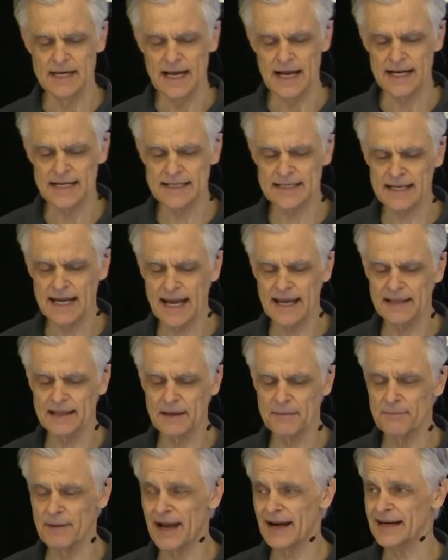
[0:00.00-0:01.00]
It's saying
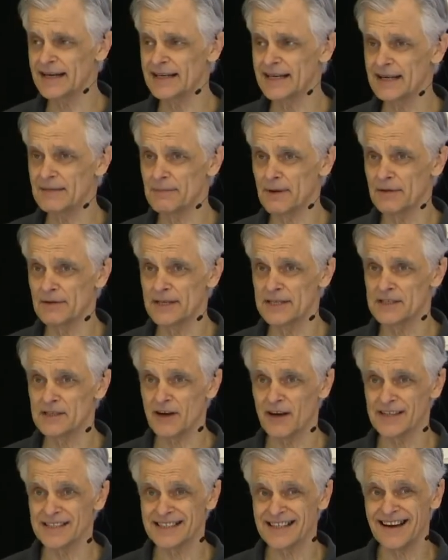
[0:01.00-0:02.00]
that Bel and Nebo, these
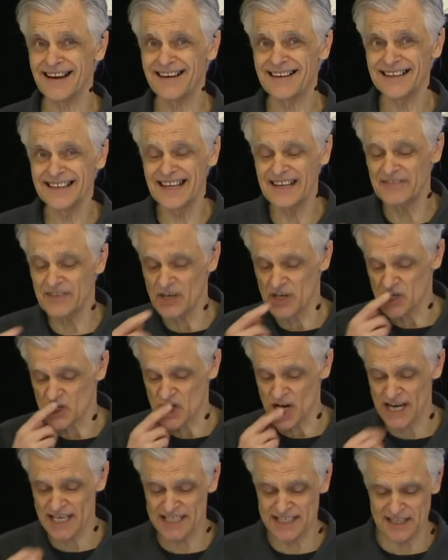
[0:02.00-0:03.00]
gods, can't even
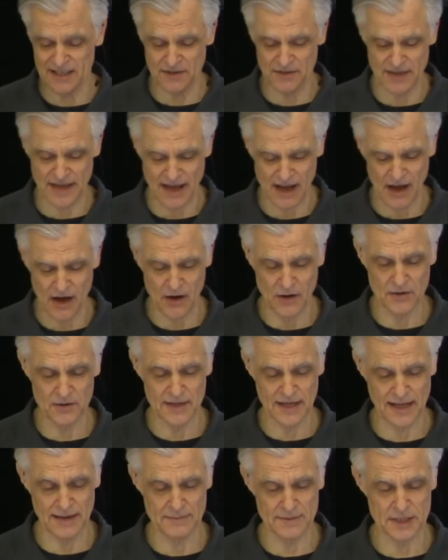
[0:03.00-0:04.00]
rescue their
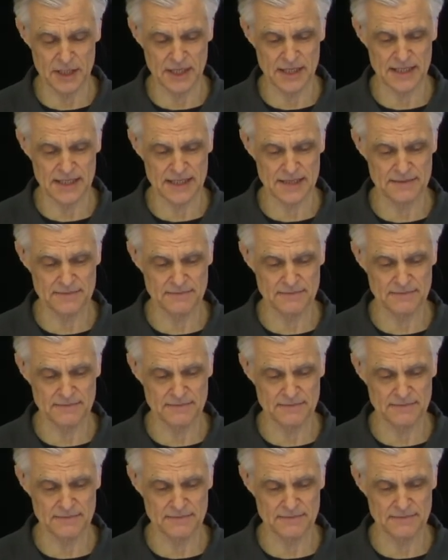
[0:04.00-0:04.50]
own images.